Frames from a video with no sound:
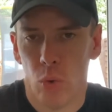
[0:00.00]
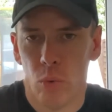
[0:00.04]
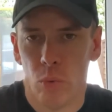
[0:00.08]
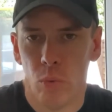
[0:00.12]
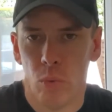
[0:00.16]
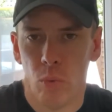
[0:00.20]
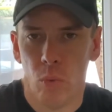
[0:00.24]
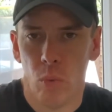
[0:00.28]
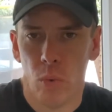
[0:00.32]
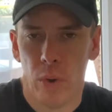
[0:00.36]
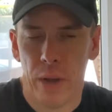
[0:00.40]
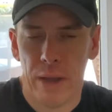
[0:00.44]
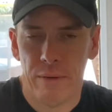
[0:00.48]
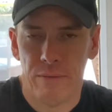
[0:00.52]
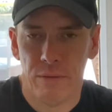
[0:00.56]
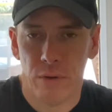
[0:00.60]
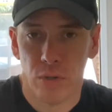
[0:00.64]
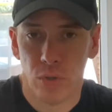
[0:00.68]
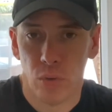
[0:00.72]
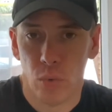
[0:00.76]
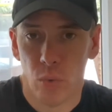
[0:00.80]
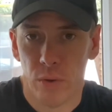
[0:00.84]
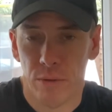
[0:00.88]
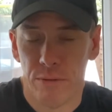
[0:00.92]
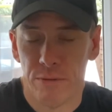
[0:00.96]
Whatever
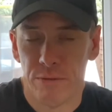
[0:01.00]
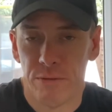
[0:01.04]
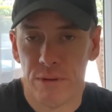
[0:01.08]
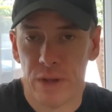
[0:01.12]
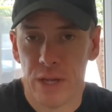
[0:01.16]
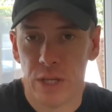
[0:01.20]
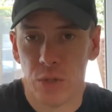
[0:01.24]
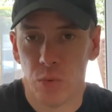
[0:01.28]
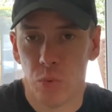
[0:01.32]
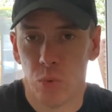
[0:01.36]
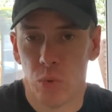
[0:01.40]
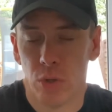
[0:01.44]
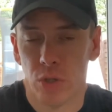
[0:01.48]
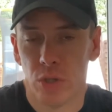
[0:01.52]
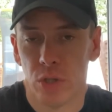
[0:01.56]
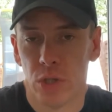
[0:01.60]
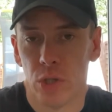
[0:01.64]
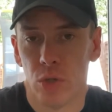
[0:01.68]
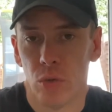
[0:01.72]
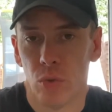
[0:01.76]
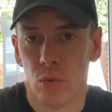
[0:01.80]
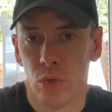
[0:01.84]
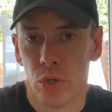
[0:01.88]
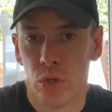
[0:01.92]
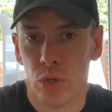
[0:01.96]
sort of face watch that
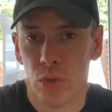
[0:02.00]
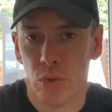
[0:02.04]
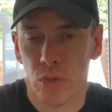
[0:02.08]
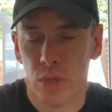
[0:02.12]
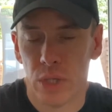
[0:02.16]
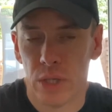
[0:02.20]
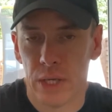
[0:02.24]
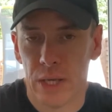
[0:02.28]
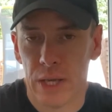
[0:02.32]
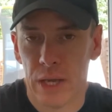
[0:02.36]
you're using.